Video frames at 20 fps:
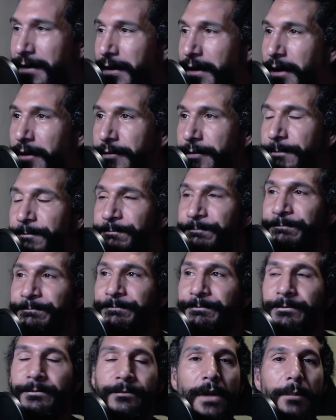off?
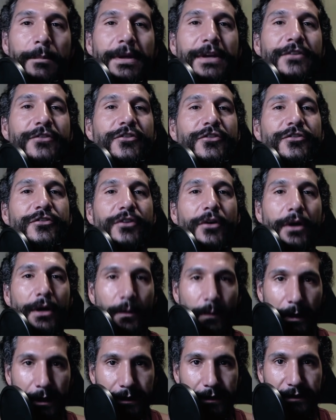because you're
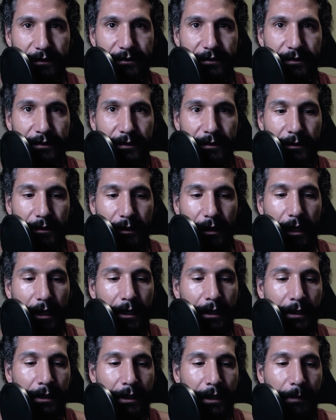showing weakness,
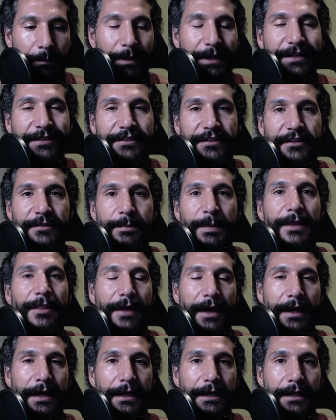okay? Because it's
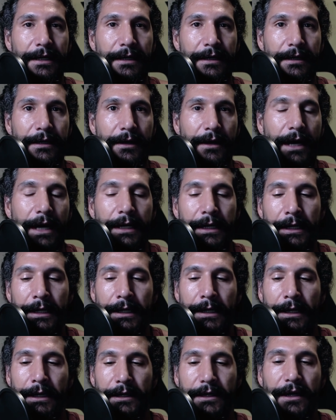pathetic, all right?
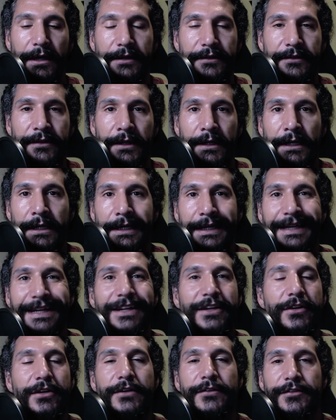Because
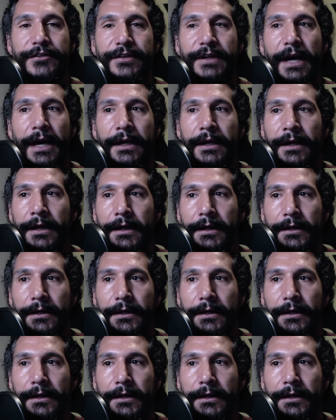he could have said,